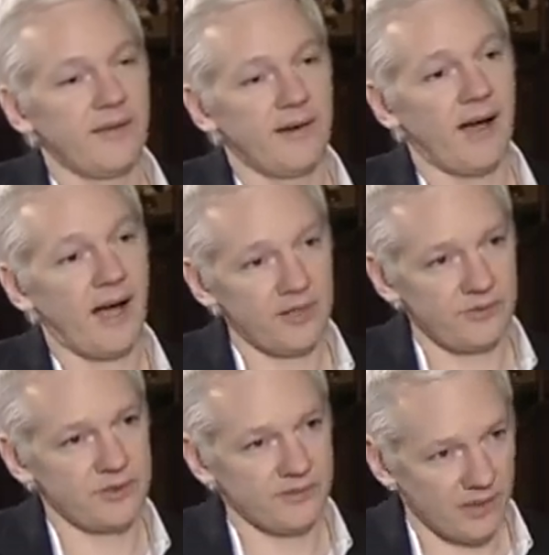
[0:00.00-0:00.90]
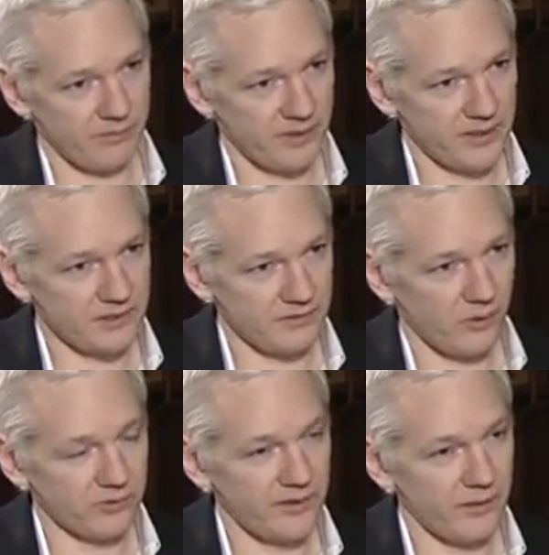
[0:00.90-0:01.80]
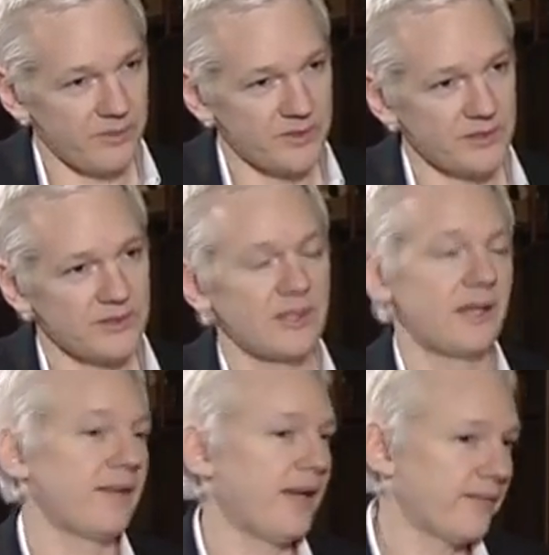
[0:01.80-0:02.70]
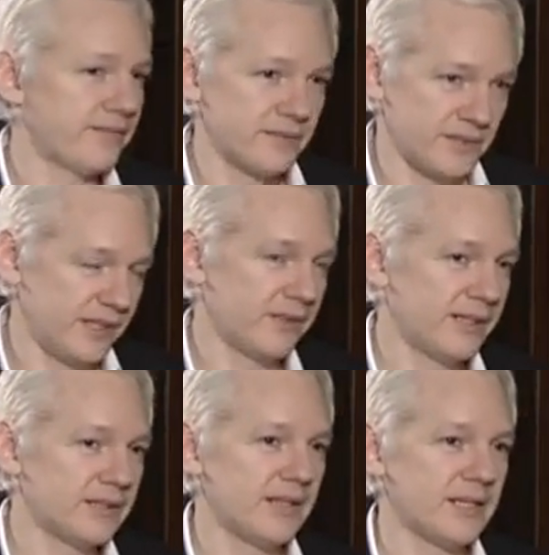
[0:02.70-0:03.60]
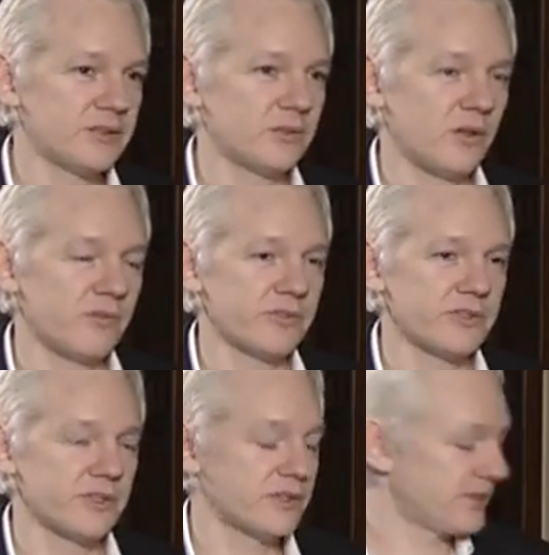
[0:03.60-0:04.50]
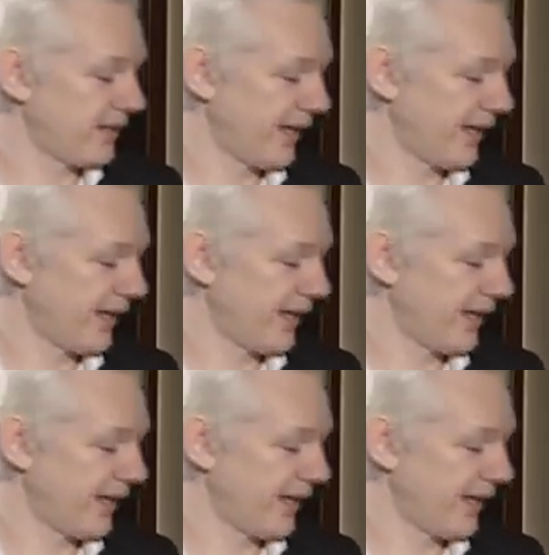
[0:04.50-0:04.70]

there are hundreds of companies involved in that business. They have secret international conferences,